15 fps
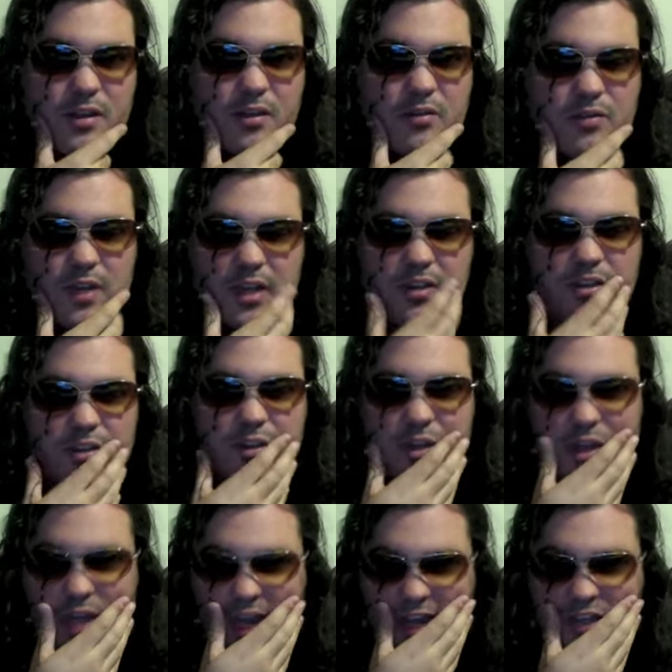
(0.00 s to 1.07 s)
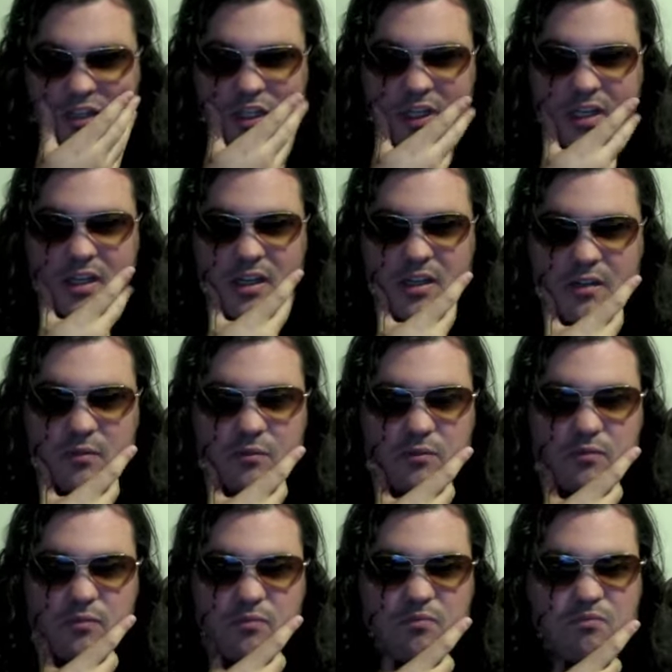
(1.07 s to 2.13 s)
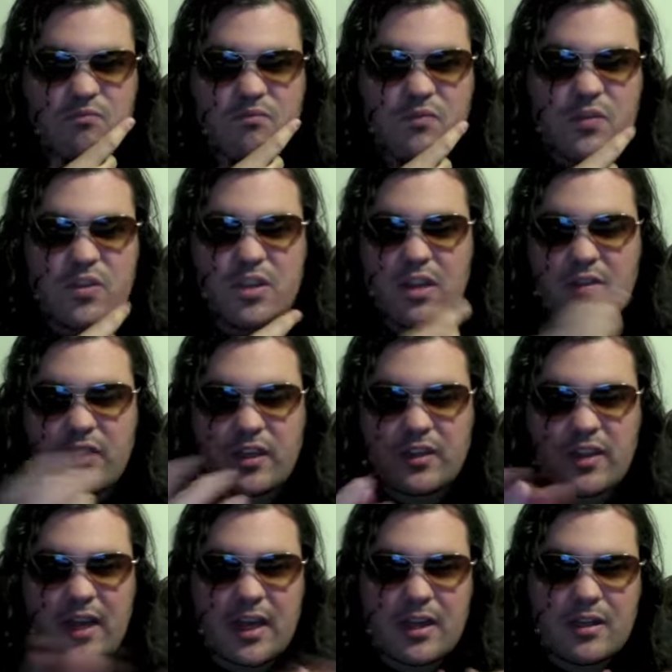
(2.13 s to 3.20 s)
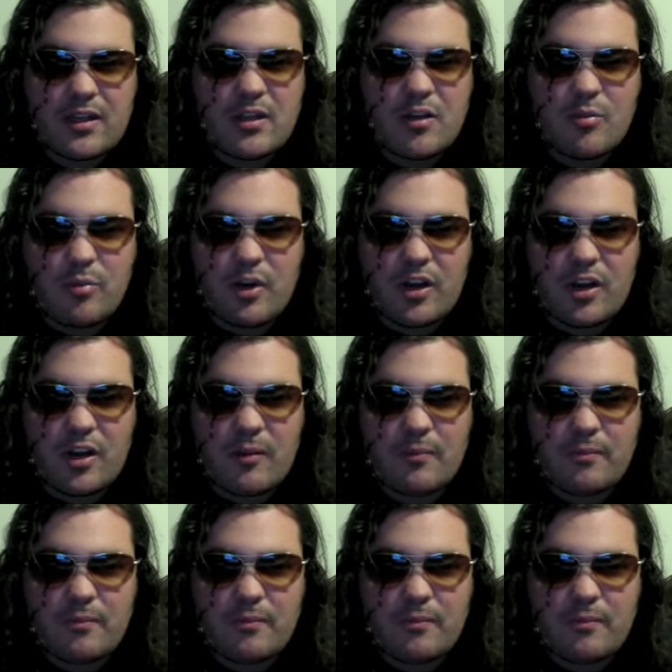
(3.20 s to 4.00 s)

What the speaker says: that's action and stuff like that, but